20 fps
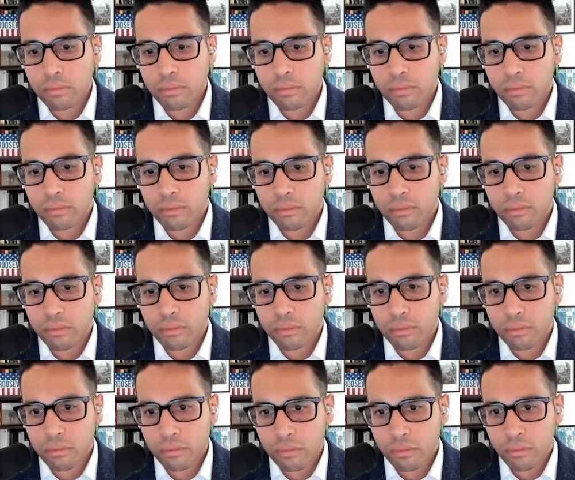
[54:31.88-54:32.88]

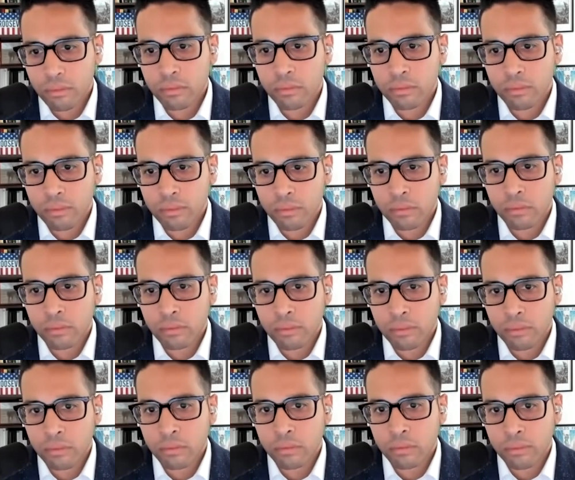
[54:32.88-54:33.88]

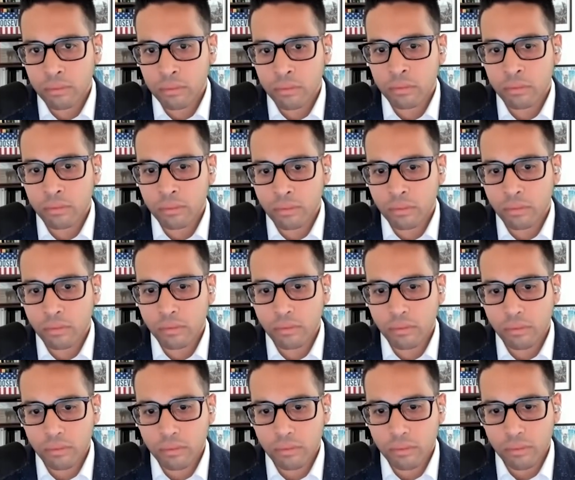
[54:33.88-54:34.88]

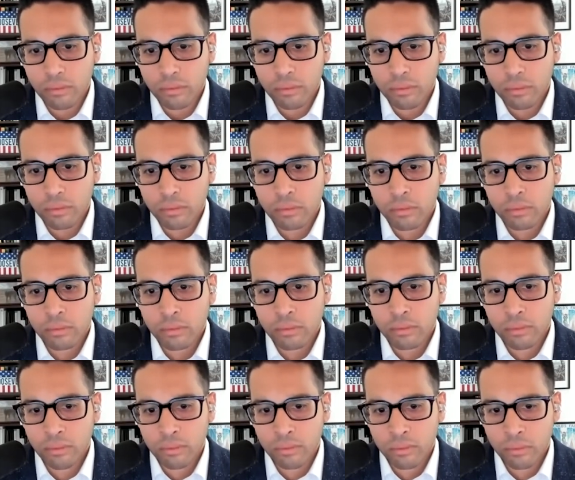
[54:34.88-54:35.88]

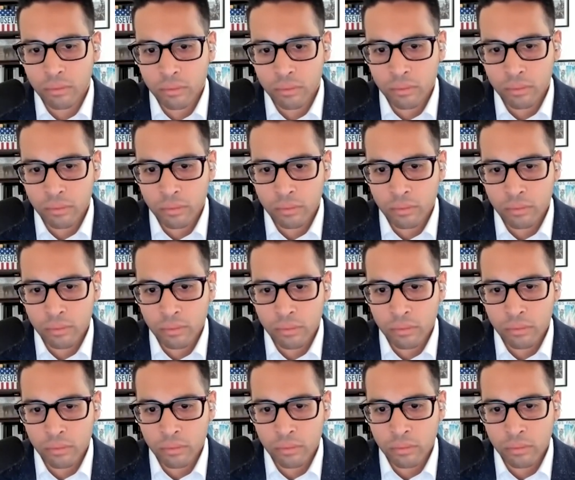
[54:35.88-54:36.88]

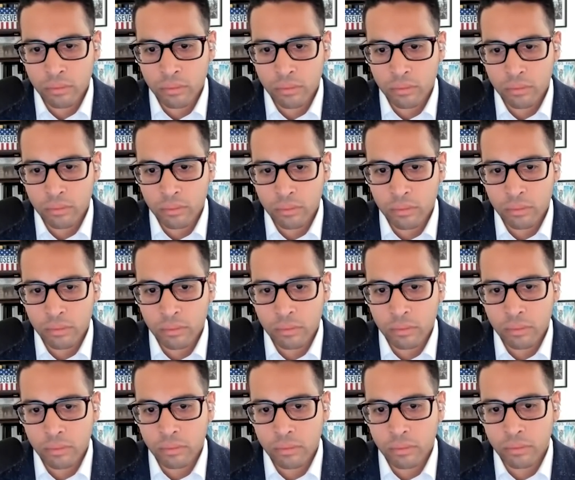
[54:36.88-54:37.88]

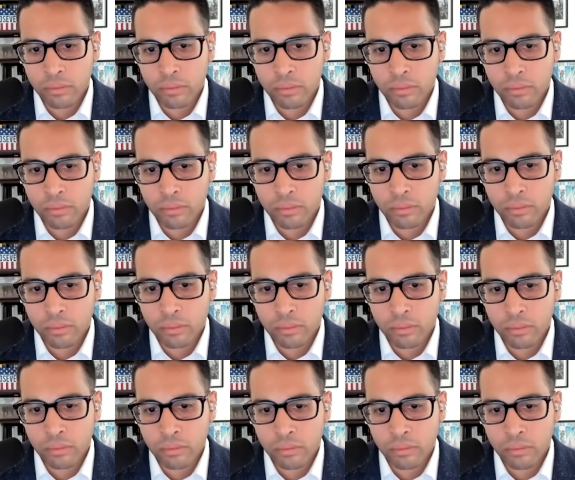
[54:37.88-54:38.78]
(silent)